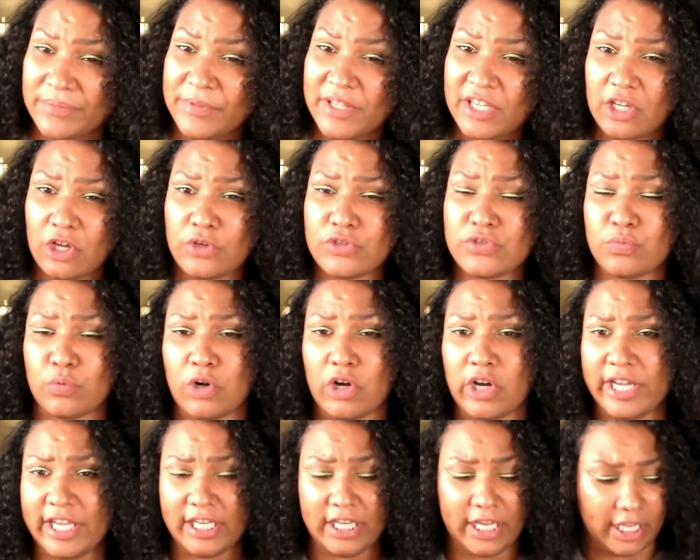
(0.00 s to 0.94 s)
when something goes
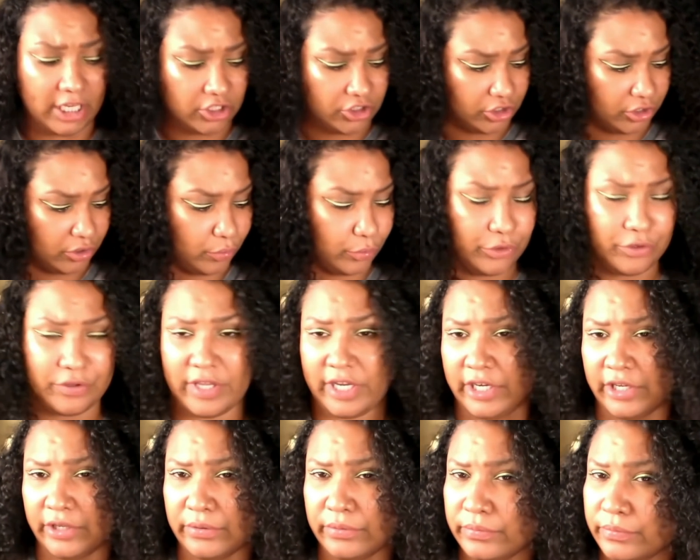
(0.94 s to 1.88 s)
wrong in nature, what do
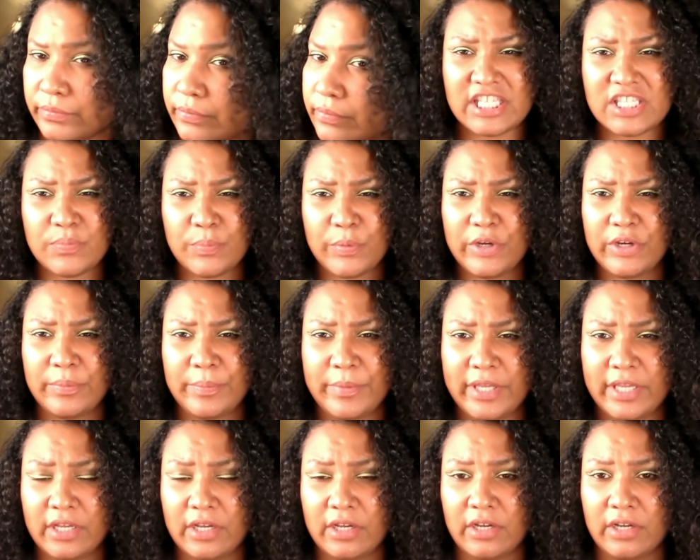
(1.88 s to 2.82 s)
they do? They
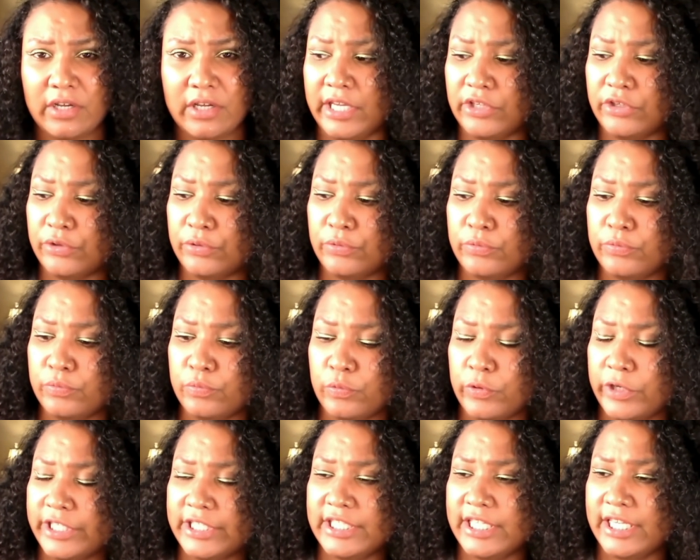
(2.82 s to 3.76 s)
experiment and they do
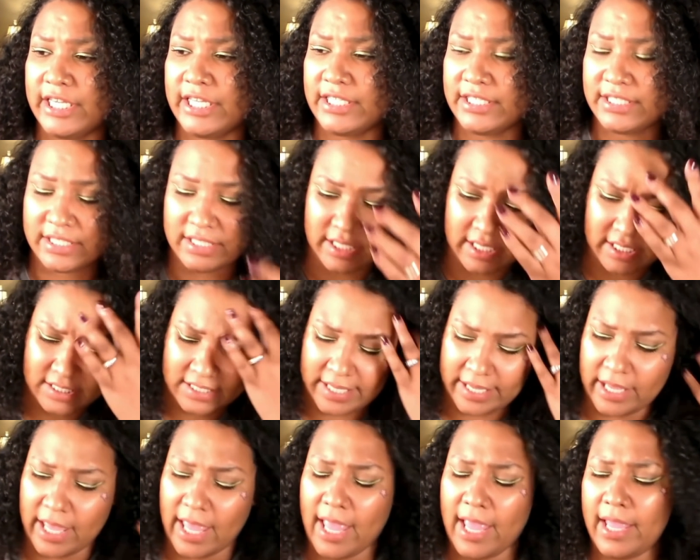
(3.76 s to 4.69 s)
run tests and they
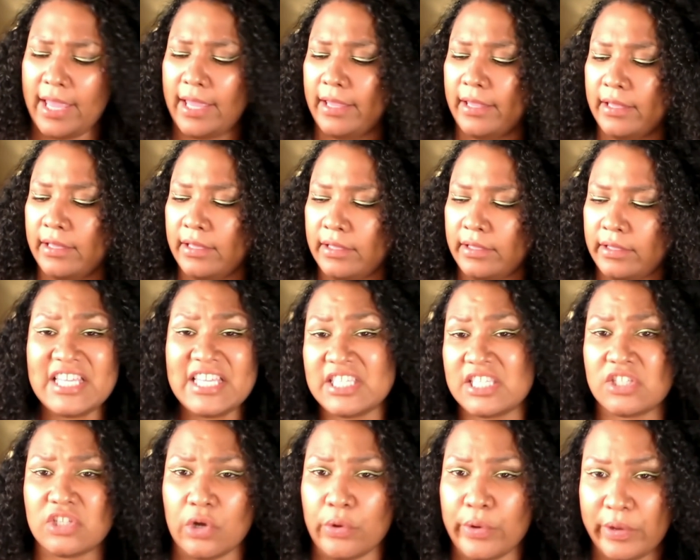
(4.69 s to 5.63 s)
say, hey, why
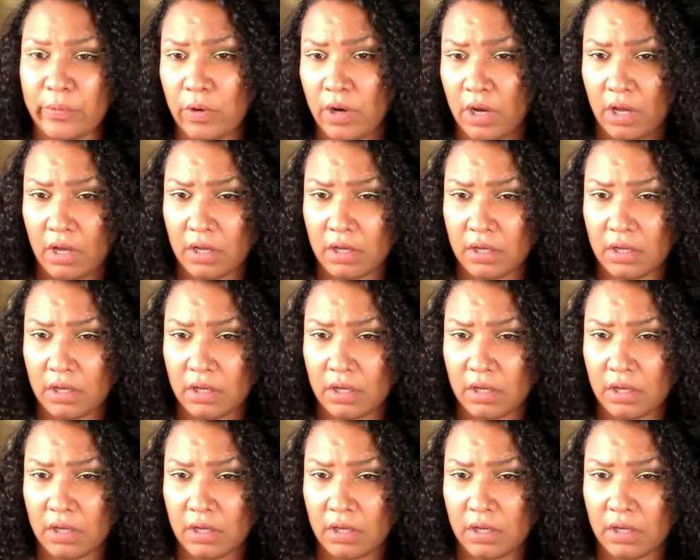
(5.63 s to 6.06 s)
is this going